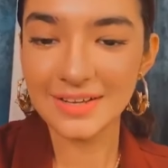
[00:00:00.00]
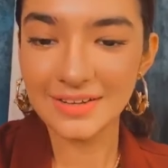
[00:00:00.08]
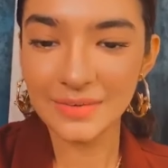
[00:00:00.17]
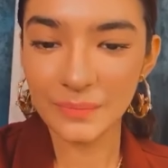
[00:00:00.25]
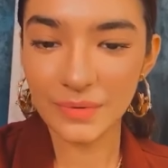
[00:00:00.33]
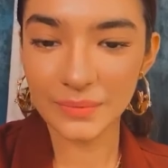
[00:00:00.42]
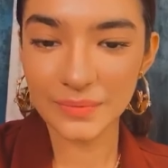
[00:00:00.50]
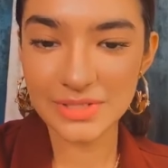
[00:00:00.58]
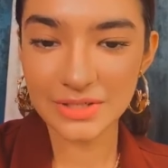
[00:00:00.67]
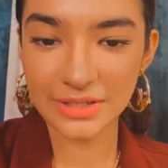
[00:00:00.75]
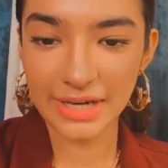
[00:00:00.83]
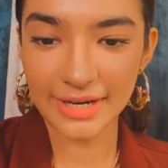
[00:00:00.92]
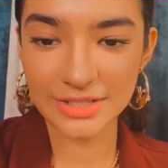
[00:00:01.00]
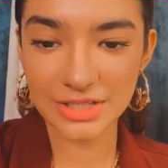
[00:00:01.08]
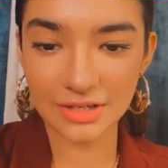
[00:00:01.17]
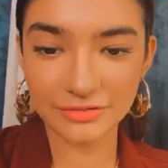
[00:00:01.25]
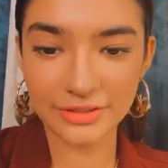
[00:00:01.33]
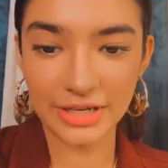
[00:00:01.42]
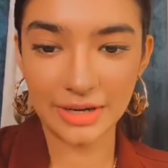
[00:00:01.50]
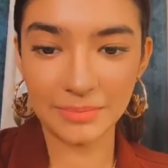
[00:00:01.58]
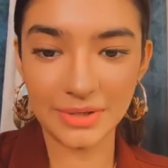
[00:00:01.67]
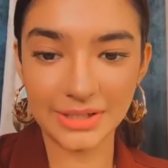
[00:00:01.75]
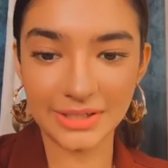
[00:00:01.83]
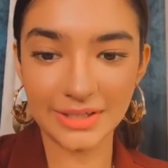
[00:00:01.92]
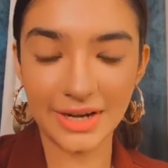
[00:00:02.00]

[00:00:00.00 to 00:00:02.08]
What was your reaction after 10 million?